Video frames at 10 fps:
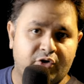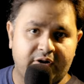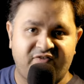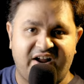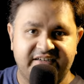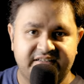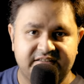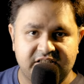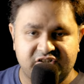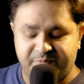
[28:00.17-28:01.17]
you can find it in
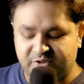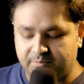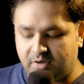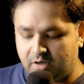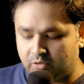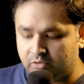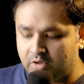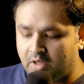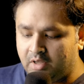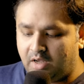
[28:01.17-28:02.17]
the description below.
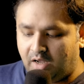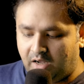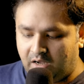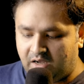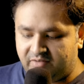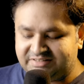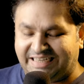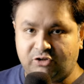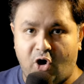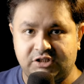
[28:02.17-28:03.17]
Uh,
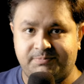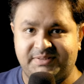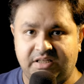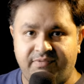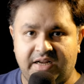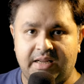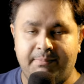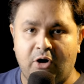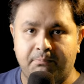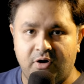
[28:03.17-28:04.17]
that talks specifically
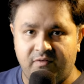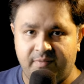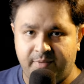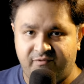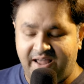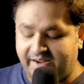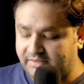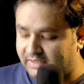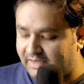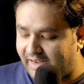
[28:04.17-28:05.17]
about bullwhip
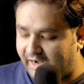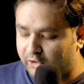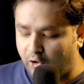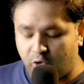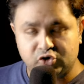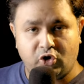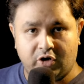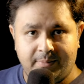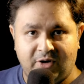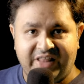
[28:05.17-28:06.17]
effect and you know who's
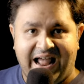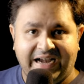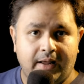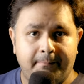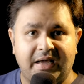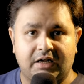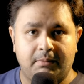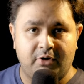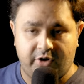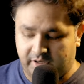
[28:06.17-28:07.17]
talking about that? Michael
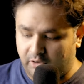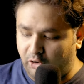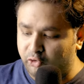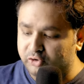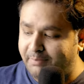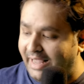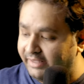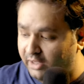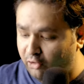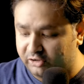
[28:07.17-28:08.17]
Burry, or who's
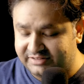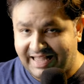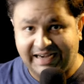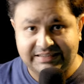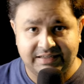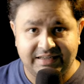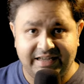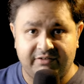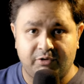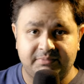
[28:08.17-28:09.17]
banking on that?
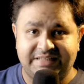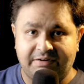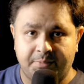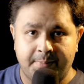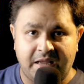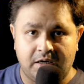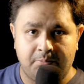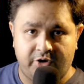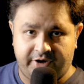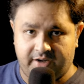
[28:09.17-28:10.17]
It would that would be Michael
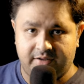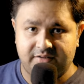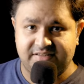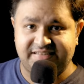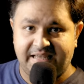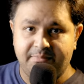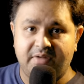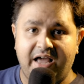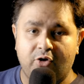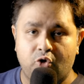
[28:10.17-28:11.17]
Burry, the same
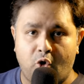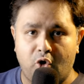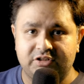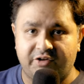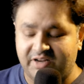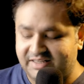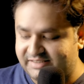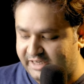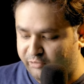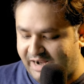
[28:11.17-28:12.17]
guy who called the real
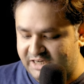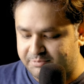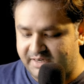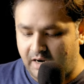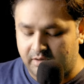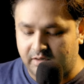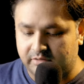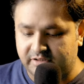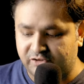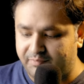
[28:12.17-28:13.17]
estate crash, made
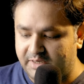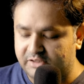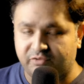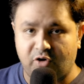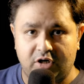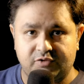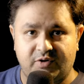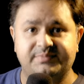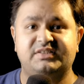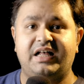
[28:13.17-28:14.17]
hundreds of millions of dollars for
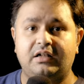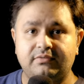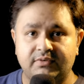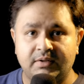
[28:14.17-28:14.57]
himself